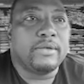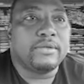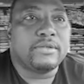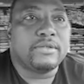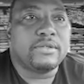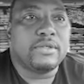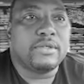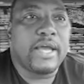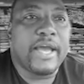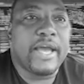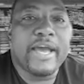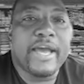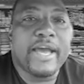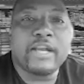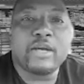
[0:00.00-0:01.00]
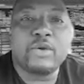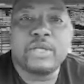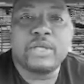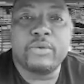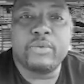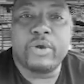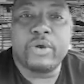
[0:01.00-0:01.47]
to adequately
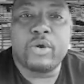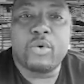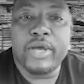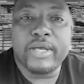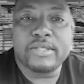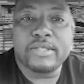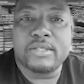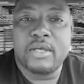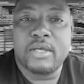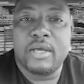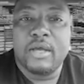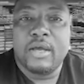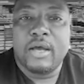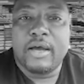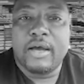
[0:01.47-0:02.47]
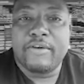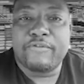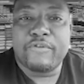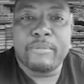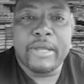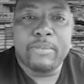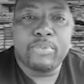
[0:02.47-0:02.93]
request
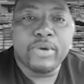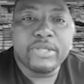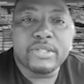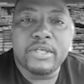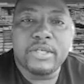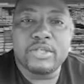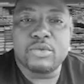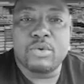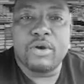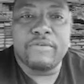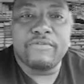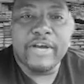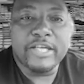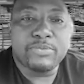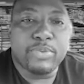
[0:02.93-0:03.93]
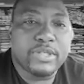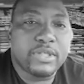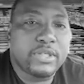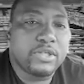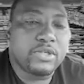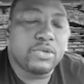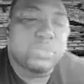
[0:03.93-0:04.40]
from a presidential or vice
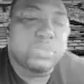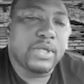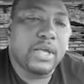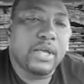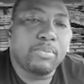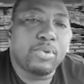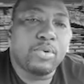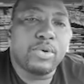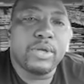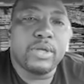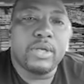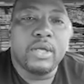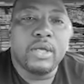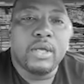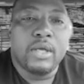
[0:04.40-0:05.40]
presidential standpoint